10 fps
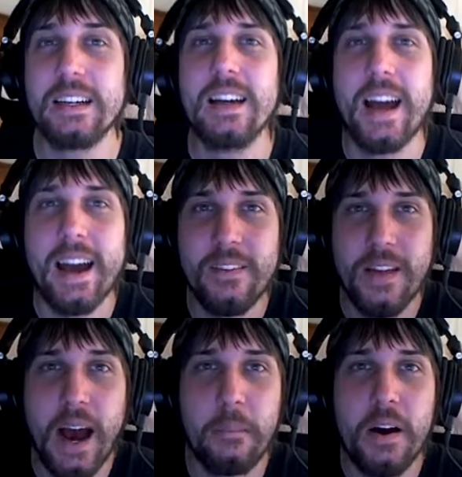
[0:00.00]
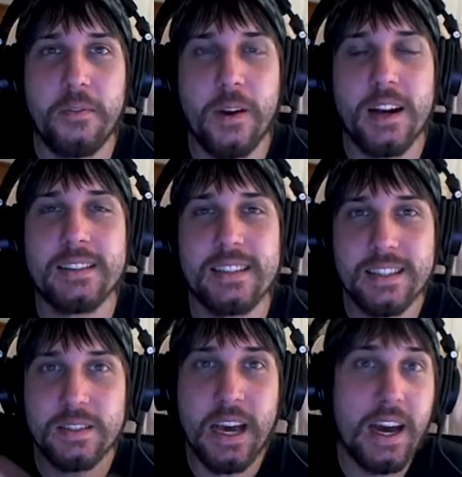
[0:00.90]
And that, my friends,
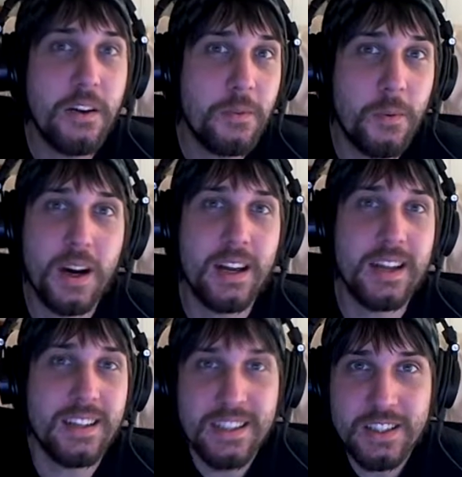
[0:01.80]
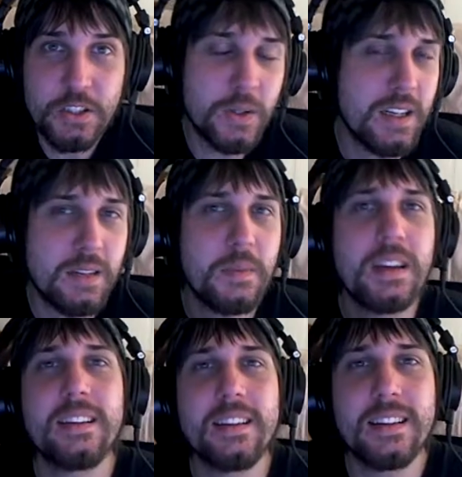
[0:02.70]
is kind of what intrigued me
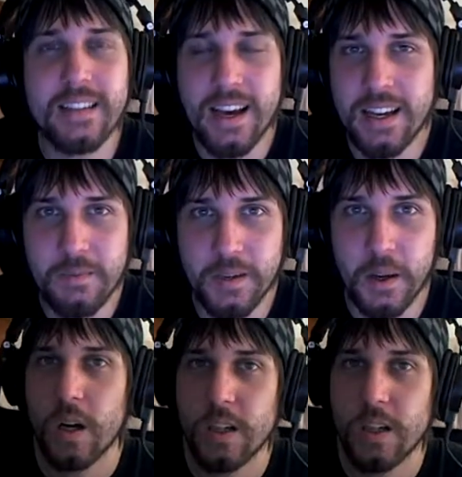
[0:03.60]
into this anime.